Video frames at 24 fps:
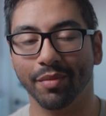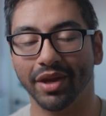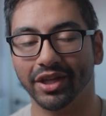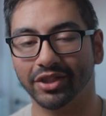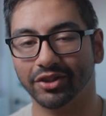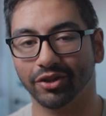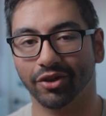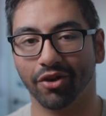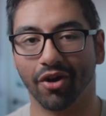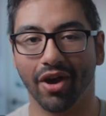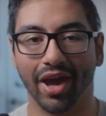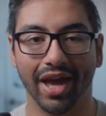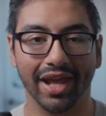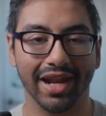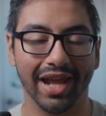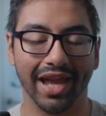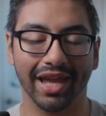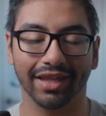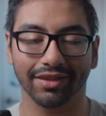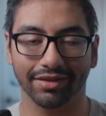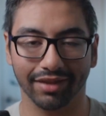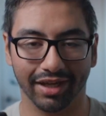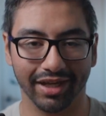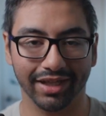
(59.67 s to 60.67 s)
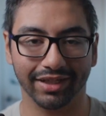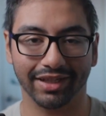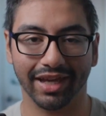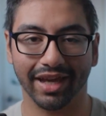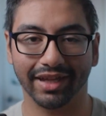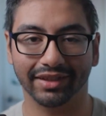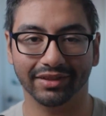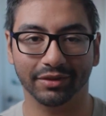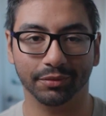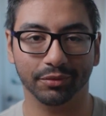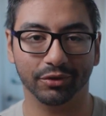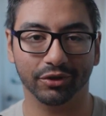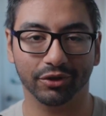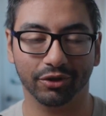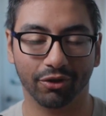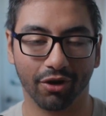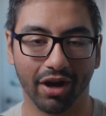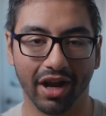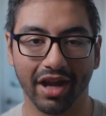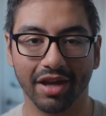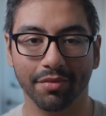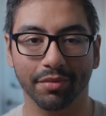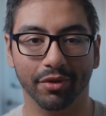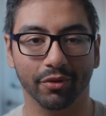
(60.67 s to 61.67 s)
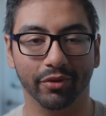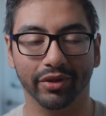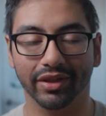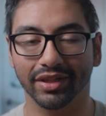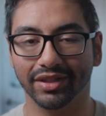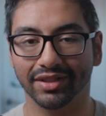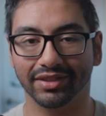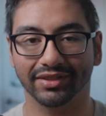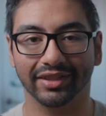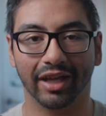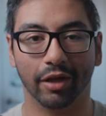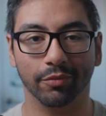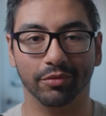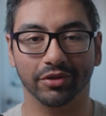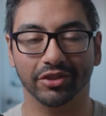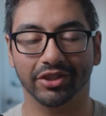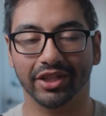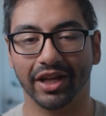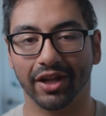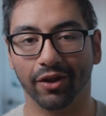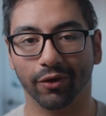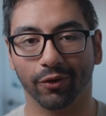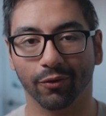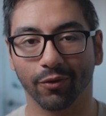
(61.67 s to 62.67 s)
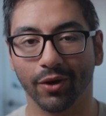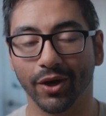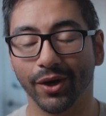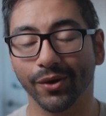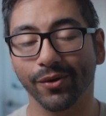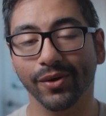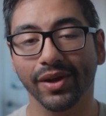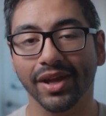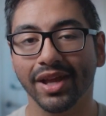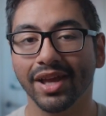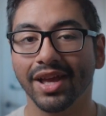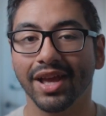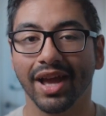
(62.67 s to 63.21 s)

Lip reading: make sure to go ahead and like and subscribe. It really does help this channel grow.